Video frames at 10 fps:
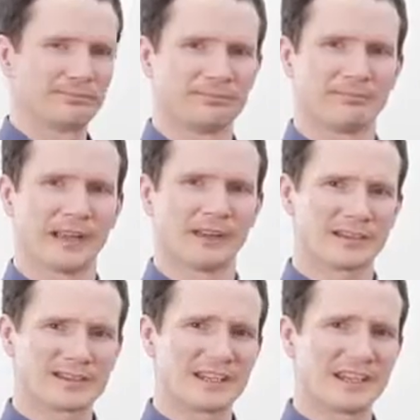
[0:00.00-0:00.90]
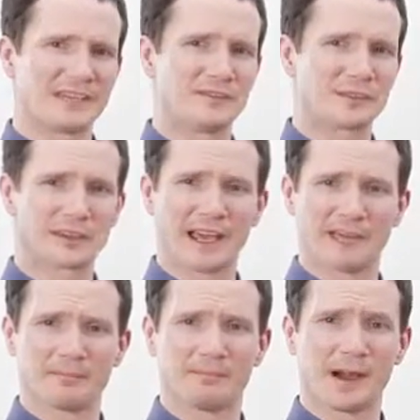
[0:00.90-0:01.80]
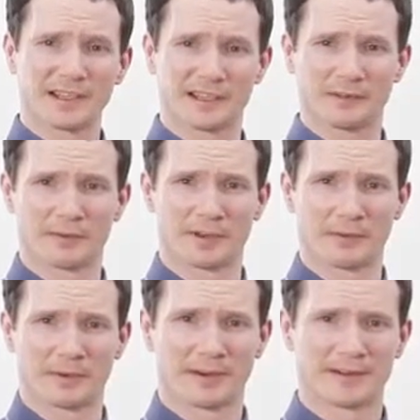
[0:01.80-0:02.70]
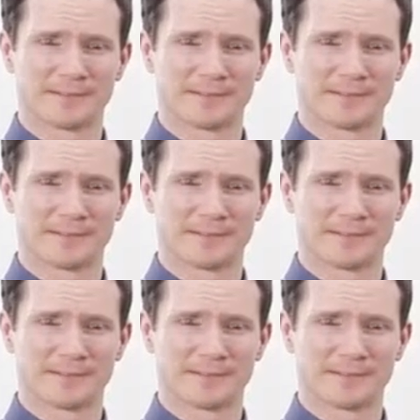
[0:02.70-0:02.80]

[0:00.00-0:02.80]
Now let's see if you could get my telephone number.